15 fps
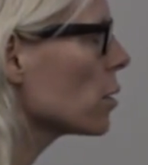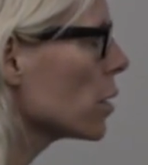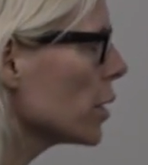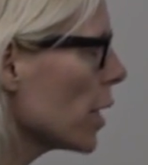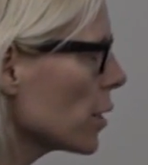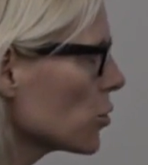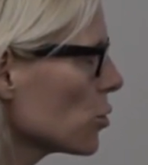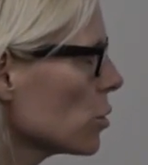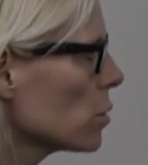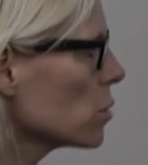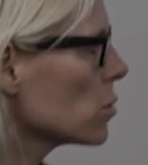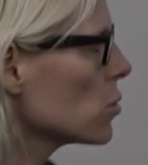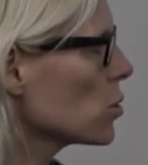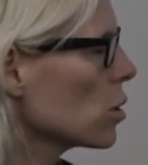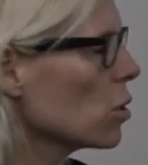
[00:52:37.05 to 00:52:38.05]

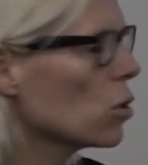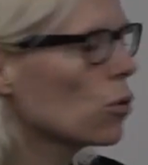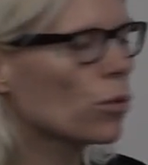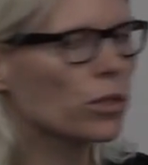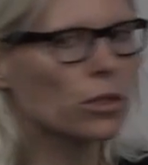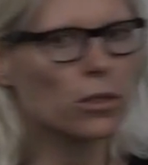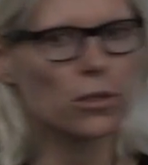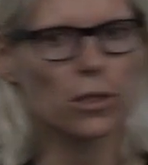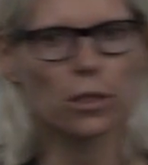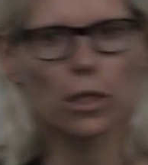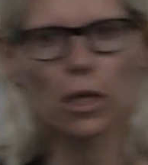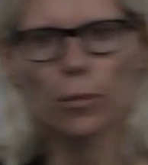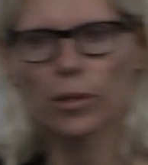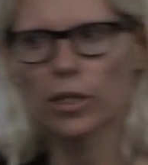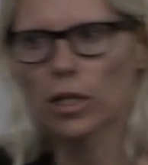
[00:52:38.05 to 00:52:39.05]
connections. So we just
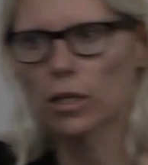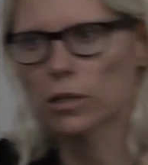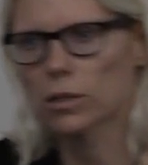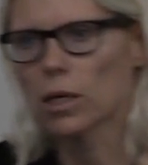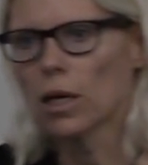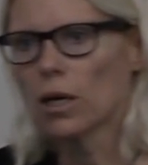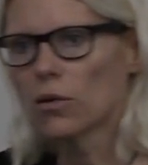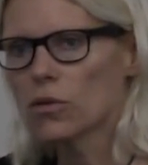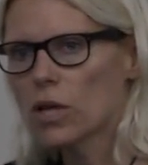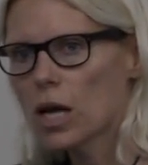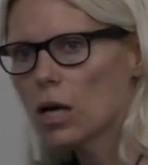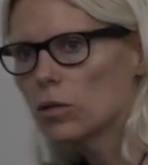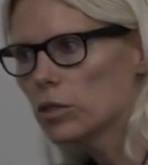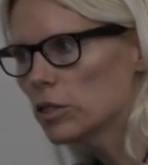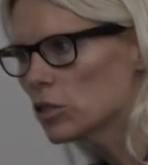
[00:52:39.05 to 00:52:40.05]
inhibited the
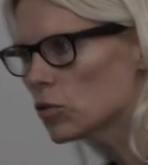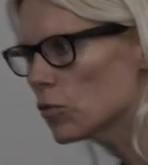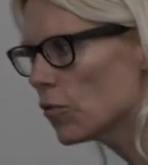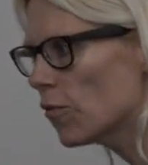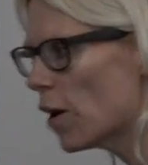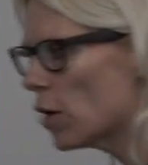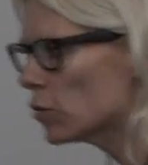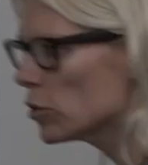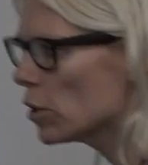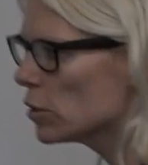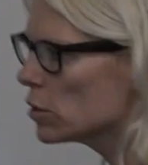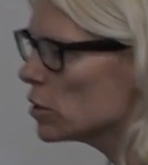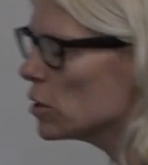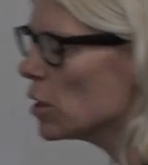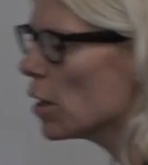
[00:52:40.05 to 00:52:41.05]
areas we found on
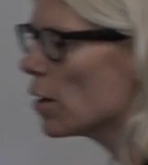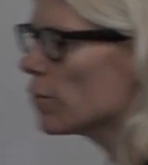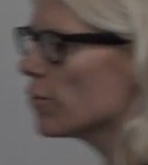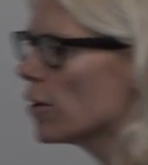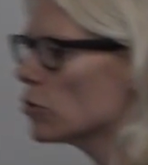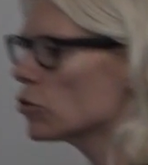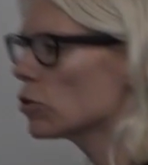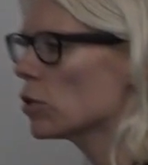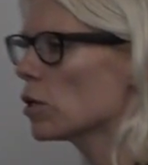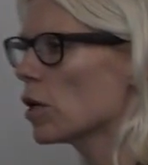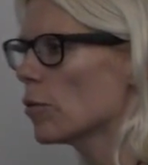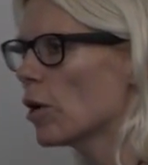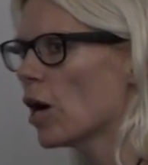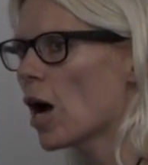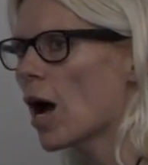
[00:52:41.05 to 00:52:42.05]
the functional
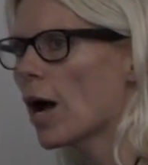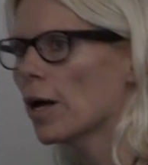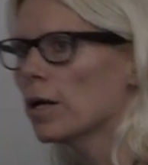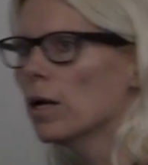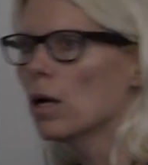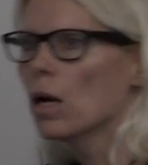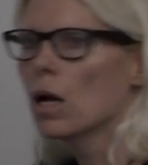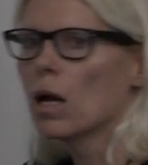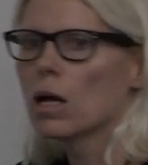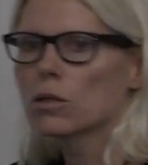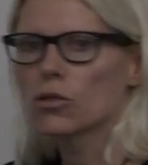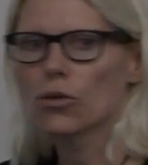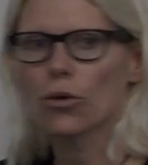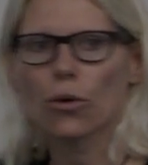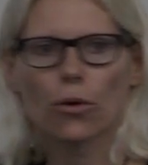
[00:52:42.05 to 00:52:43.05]
MRI
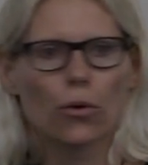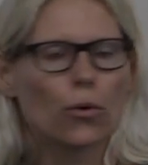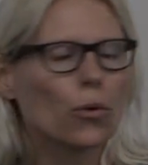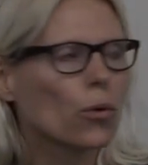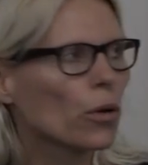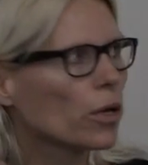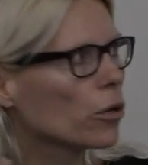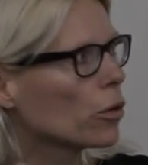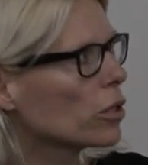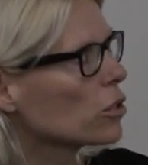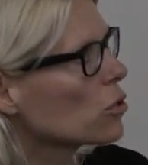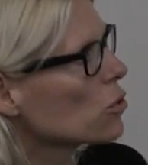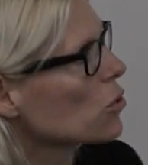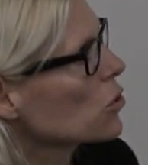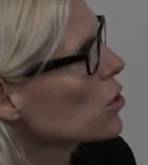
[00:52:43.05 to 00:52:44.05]
in order
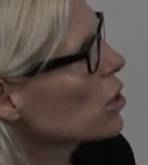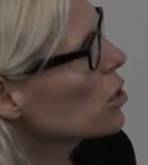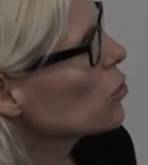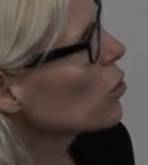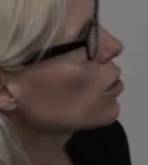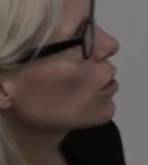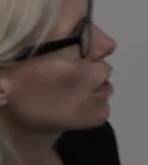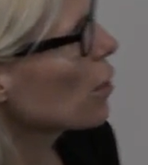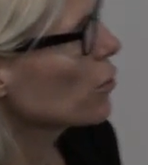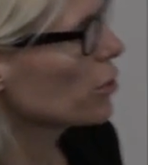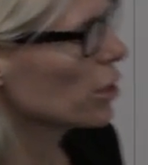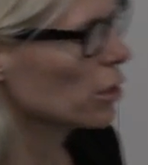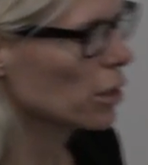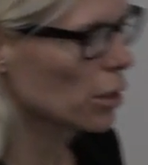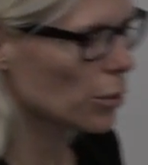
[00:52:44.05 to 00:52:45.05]
to see whether that would
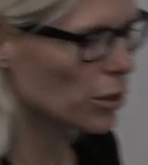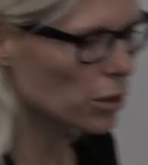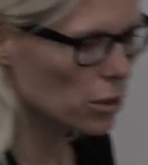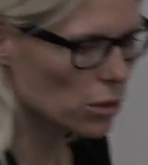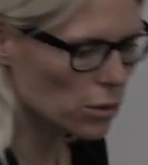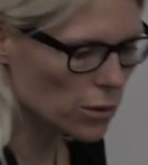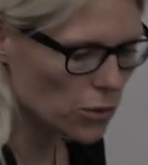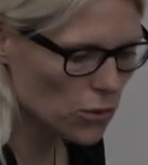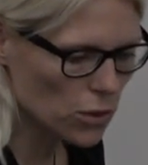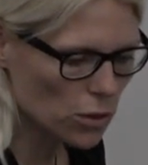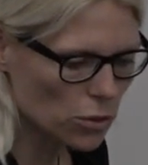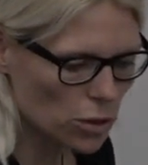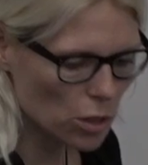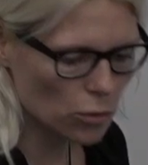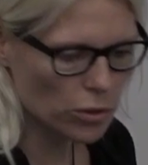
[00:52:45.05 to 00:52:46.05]
inhibit the
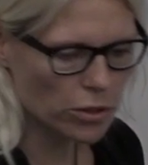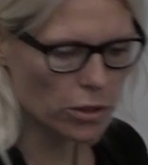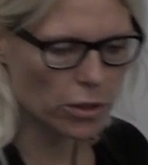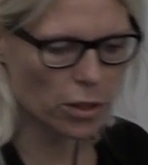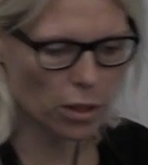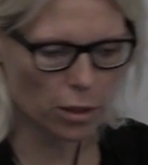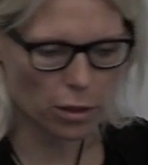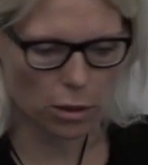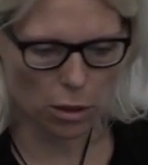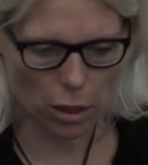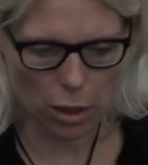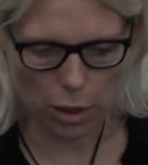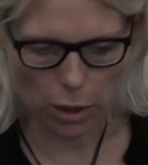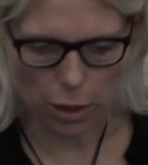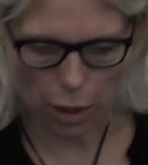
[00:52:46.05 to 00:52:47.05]
synesthesia, which it
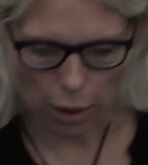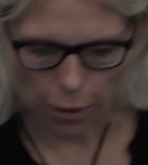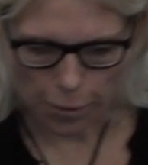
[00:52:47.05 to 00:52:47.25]
did.